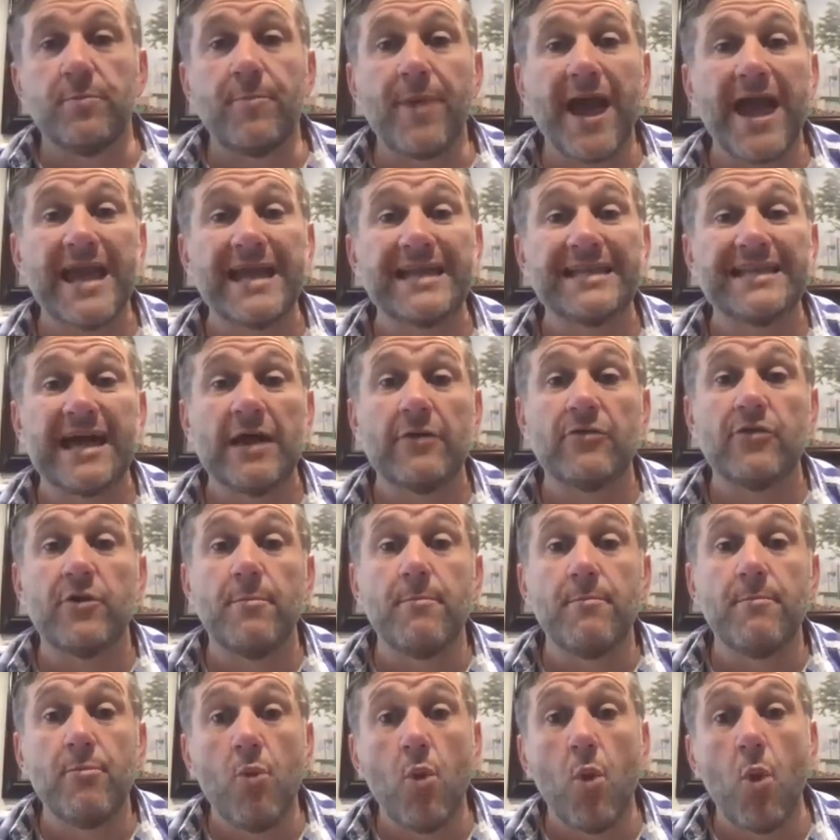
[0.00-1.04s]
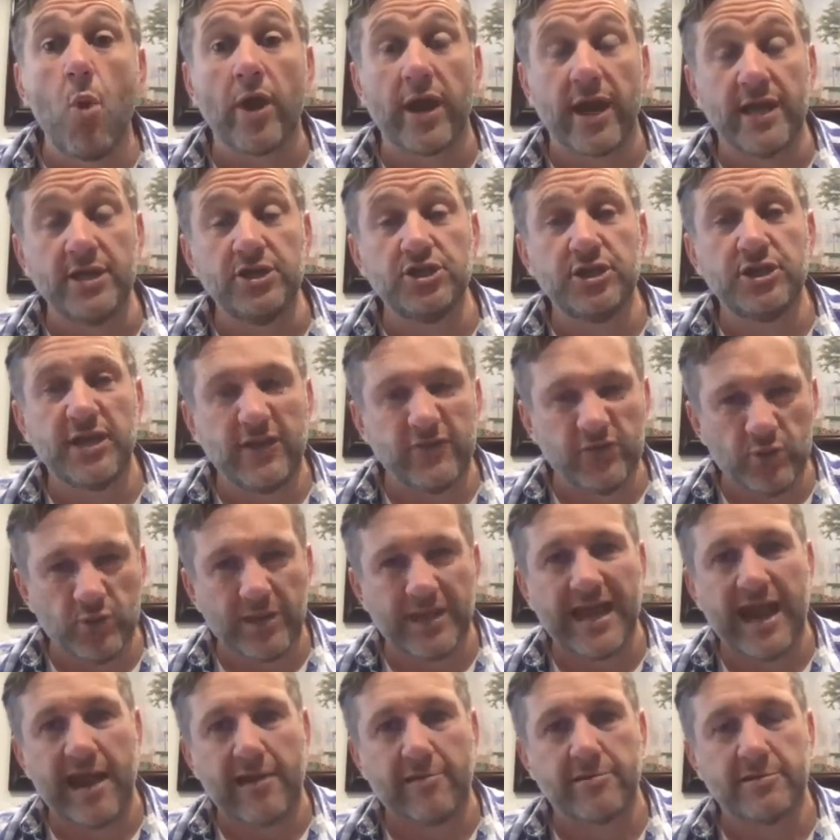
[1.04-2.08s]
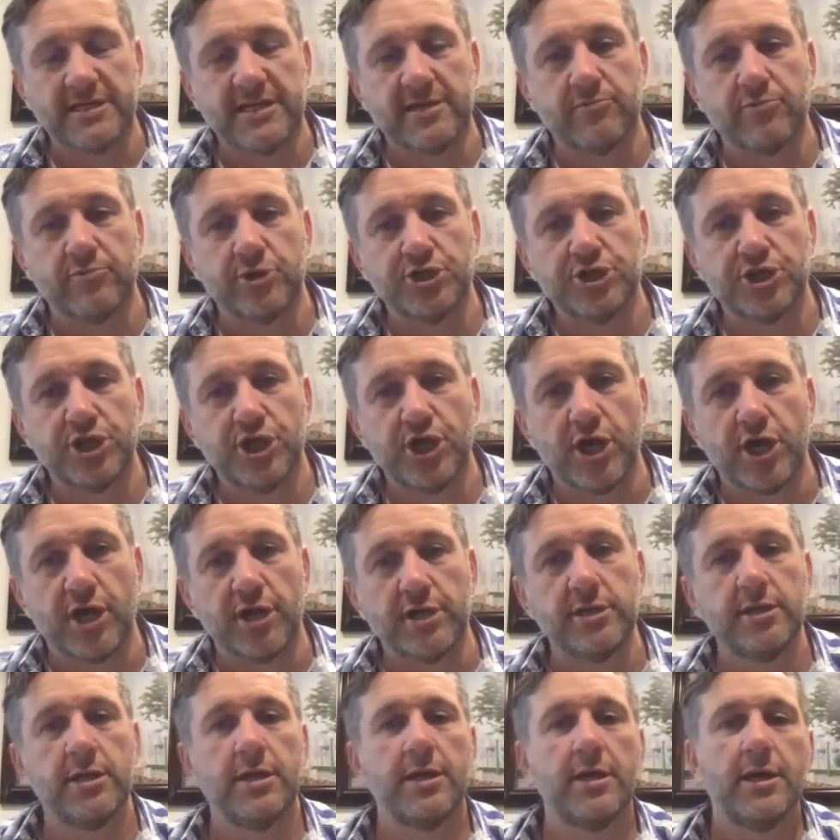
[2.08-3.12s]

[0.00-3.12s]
paying down the mortgage gives you a guaranteed return.